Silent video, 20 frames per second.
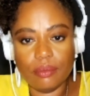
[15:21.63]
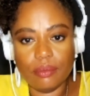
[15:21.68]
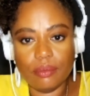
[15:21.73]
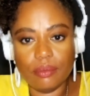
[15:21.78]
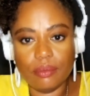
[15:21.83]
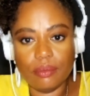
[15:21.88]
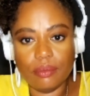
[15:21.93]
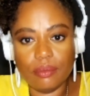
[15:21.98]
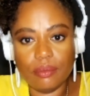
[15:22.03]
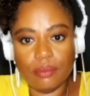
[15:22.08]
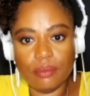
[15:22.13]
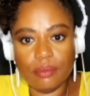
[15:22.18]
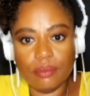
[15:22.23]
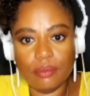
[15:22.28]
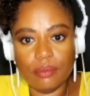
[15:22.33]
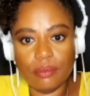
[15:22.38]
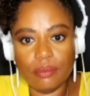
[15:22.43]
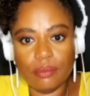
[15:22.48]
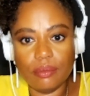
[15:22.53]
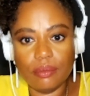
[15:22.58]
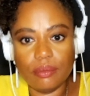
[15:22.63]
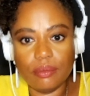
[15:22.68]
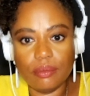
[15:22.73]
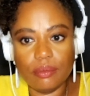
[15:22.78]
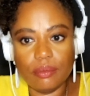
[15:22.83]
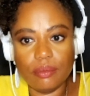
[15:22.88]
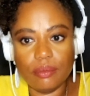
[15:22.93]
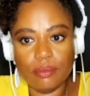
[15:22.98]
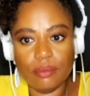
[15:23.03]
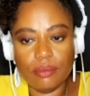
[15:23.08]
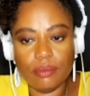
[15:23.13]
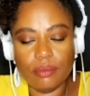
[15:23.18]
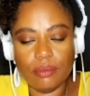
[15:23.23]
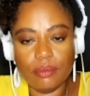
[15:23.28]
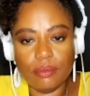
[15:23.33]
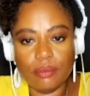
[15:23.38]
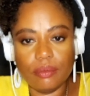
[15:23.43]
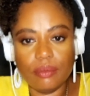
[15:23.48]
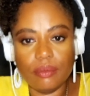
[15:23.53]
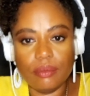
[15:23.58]

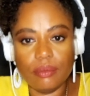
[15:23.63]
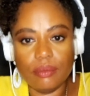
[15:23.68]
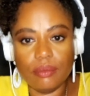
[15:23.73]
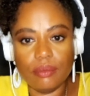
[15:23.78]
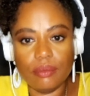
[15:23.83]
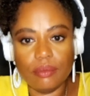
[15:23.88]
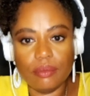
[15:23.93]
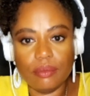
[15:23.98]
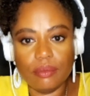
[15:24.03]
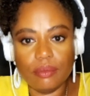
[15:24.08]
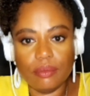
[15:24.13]
The person shown says nothing.